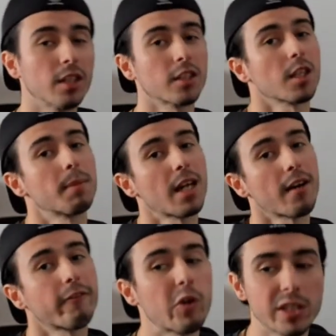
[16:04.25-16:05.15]
So let me
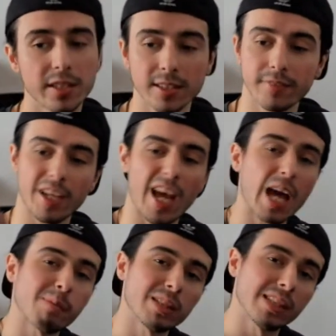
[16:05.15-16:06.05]
not force this. If it
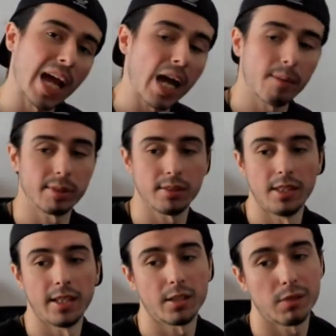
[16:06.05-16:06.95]
happens, it happens.
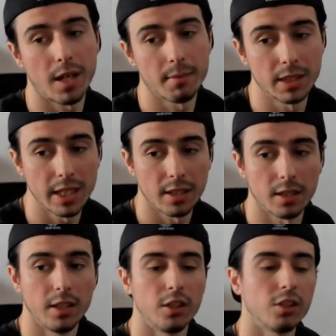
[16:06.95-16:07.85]
That's what I'm getting.
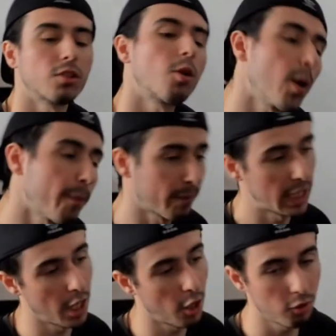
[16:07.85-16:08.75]

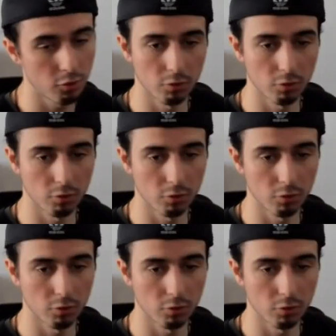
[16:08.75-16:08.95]
Scorpio.